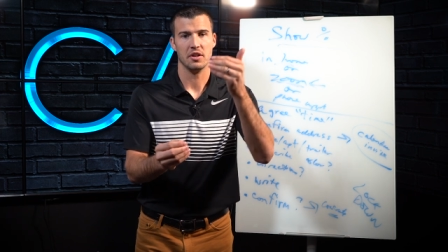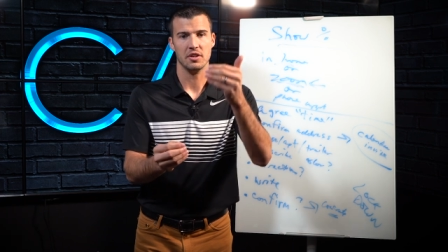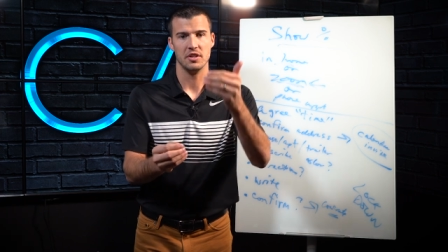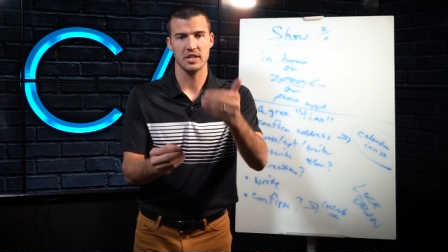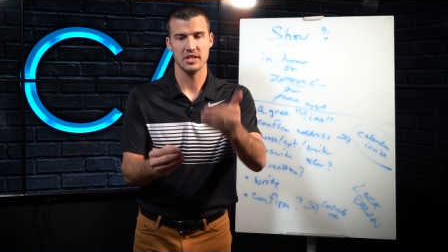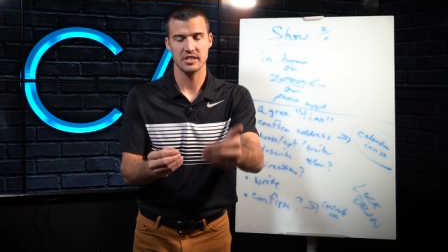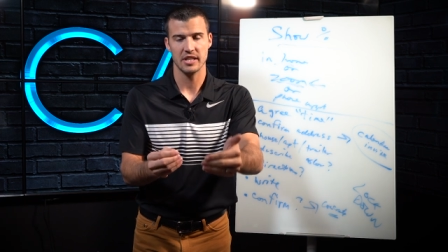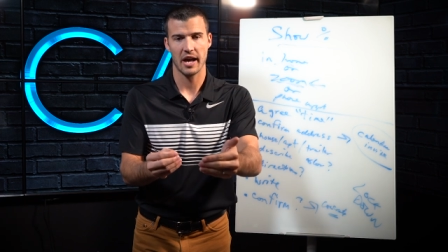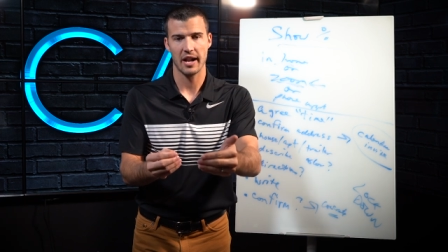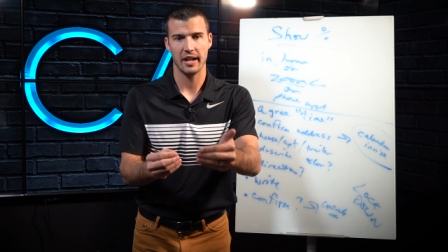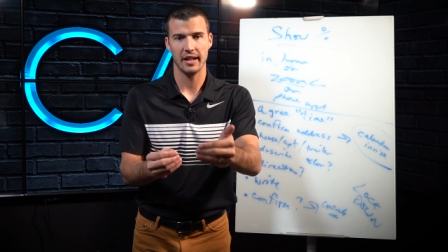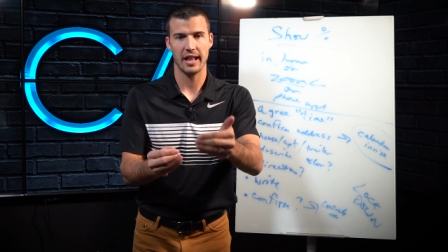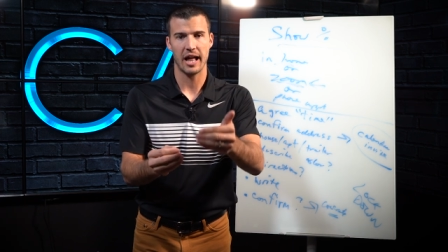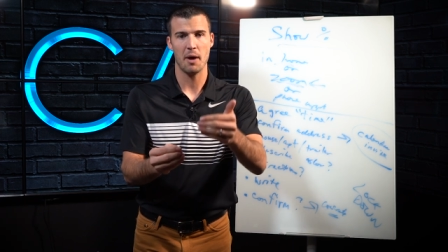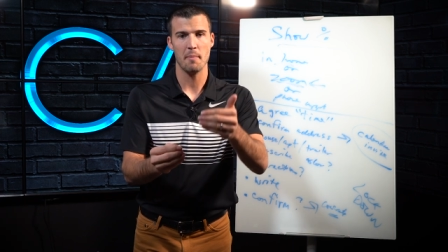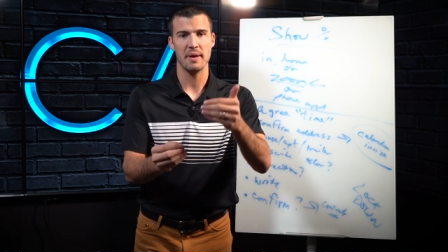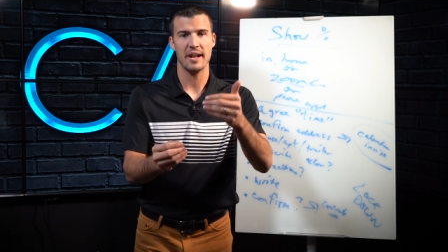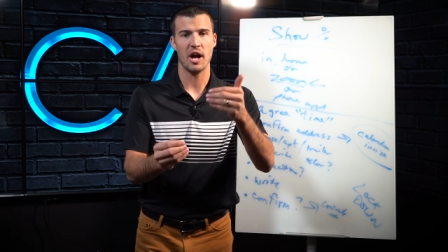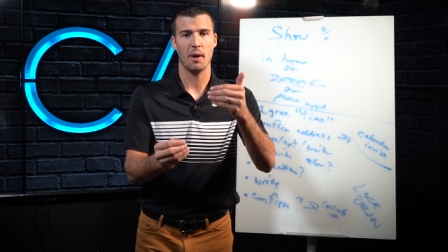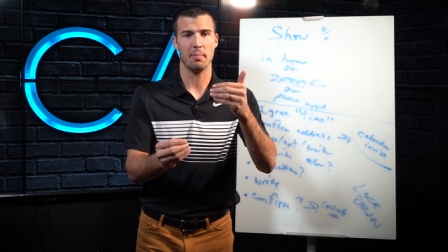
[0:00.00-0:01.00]
does not
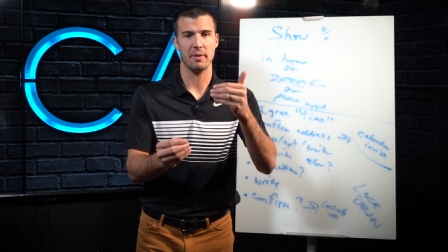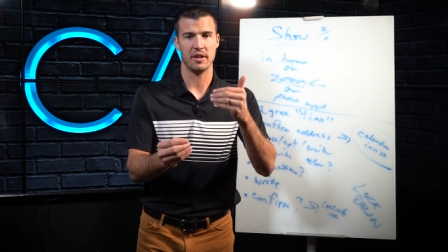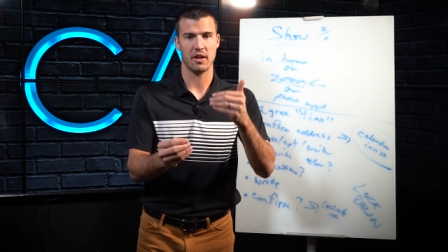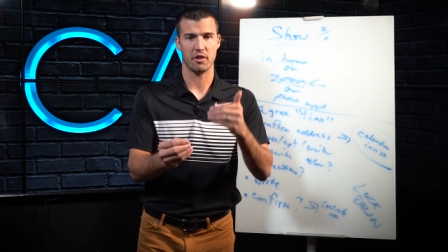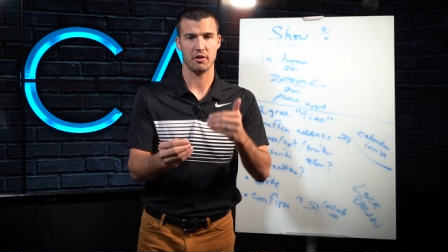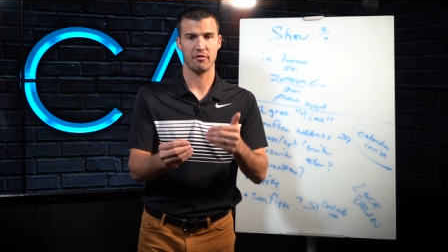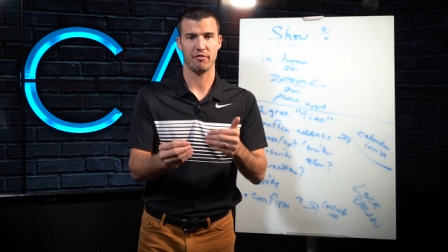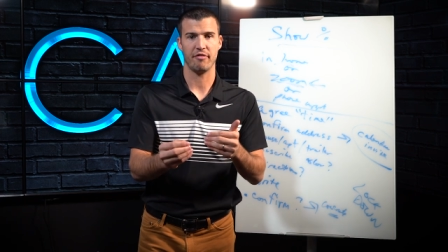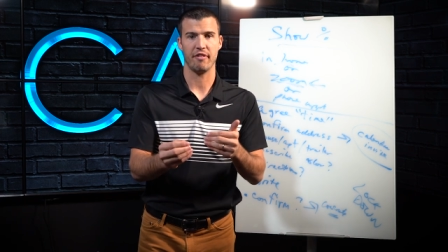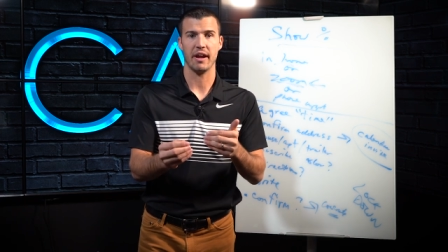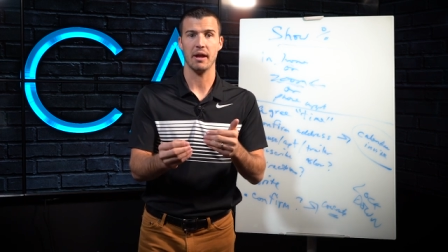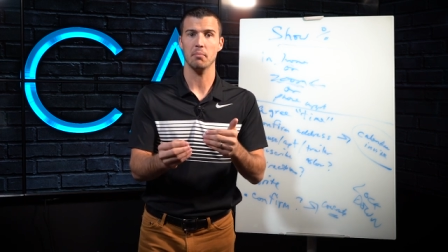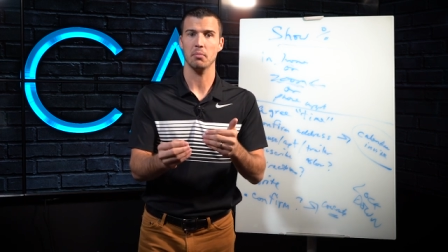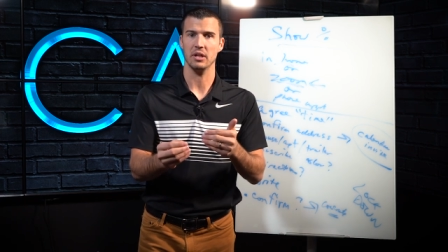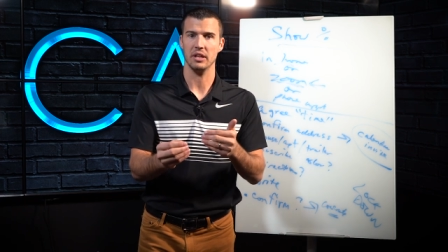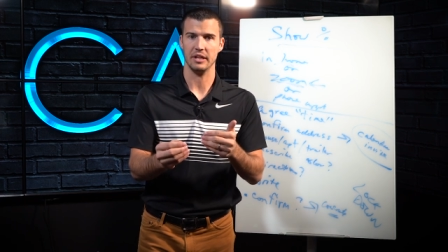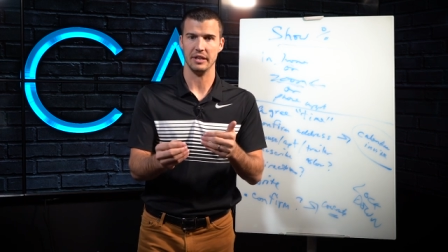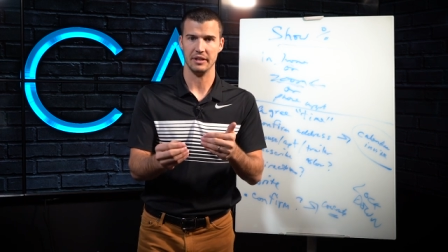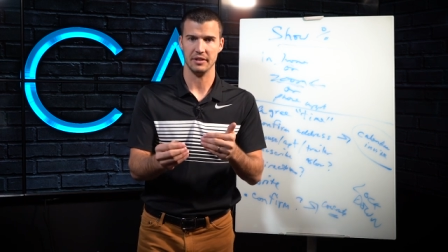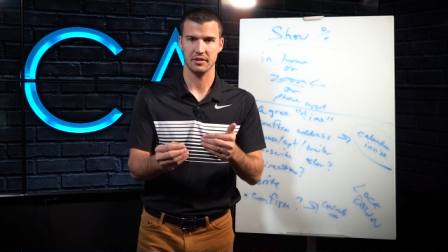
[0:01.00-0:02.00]
allow me to help another
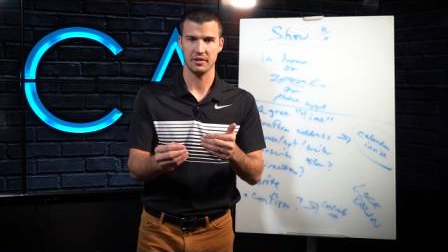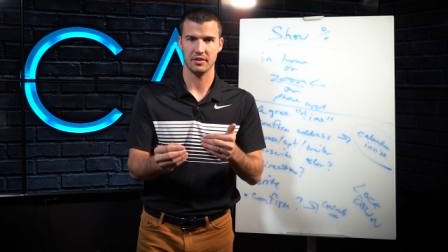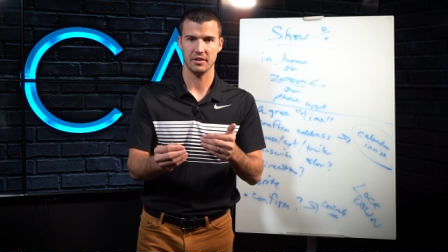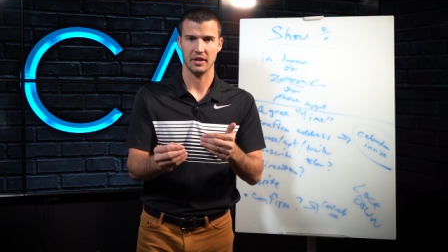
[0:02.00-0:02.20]
family.